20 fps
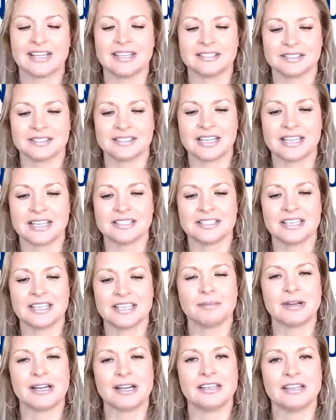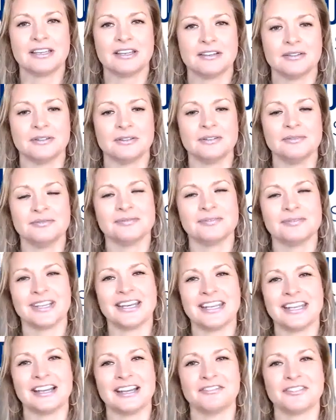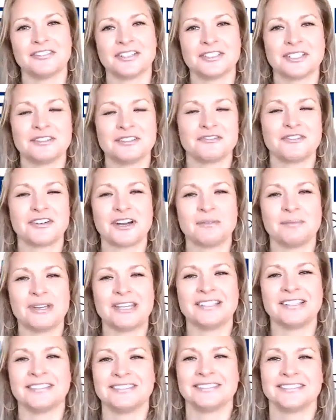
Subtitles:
Stacy, how about you? Any efforts in farming?